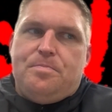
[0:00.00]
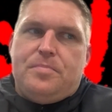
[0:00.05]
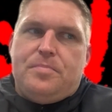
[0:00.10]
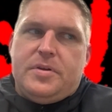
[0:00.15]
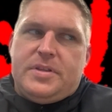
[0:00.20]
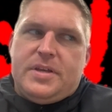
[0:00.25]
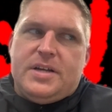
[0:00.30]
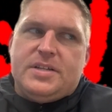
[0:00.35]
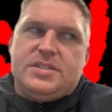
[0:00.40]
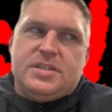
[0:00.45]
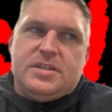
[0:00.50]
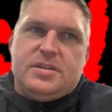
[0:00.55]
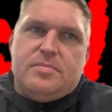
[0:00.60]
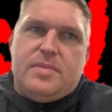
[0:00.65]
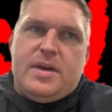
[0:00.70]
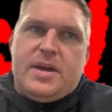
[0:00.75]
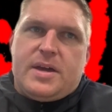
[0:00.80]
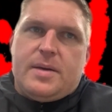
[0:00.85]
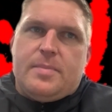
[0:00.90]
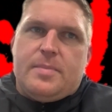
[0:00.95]
potentially
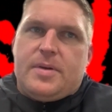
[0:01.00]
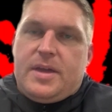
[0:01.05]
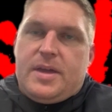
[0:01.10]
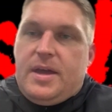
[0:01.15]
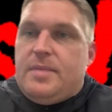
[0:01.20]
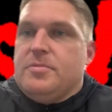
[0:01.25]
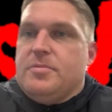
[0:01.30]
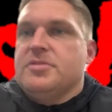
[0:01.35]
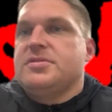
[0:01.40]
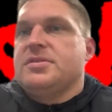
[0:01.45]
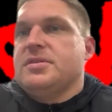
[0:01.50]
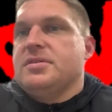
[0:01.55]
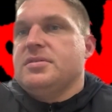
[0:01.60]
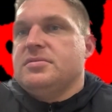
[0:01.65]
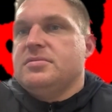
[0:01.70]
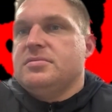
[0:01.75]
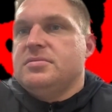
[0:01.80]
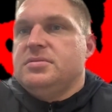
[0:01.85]
make up a game or two,